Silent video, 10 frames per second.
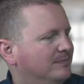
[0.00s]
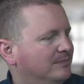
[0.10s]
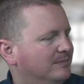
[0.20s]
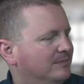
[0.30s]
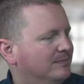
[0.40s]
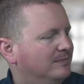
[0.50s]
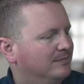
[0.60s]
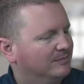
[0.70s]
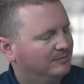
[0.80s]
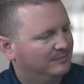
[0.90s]

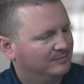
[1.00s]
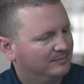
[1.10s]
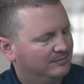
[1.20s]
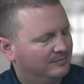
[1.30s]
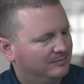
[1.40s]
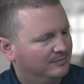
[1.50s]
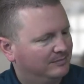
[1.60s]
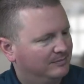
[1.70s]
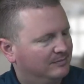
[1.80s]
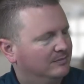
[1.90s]

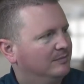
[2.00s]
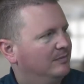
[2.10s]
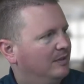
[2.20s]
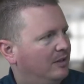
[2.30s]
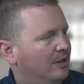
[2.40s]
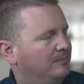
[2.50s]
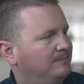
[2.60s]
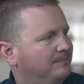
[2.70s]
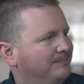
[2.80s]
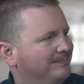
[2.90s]

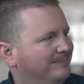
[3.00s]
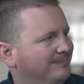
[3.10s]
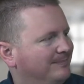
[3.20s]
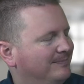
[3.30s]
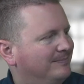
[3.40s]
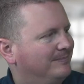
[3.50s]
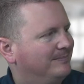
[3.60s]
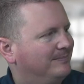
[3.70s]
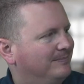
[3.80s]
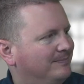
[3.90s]

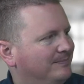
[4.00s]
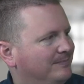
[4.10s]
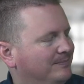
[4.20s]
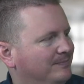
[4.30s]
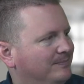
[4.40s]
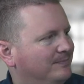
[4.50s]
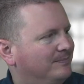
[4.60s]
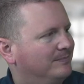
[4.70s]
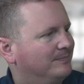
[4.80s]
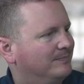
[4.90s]

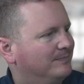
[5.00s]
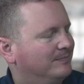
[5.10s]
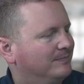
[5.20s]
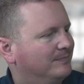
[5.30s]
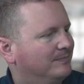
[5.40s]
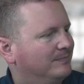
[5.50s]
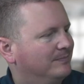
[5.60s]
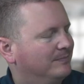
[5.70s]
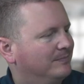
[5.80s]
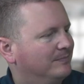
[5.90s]

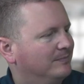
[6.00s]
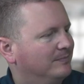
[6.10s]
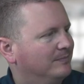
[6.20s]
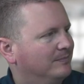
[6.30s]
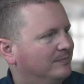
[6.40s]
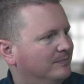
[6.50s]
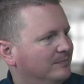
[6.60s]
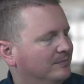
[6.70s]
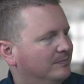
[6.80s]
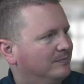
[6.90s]

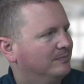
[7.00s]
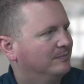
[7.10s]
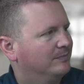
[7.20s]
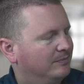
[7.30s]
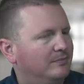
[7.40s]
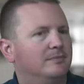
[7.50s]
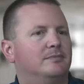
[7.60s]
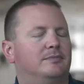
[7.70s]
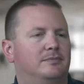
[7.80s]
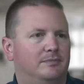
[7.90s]
No words are spoken by the person on screen.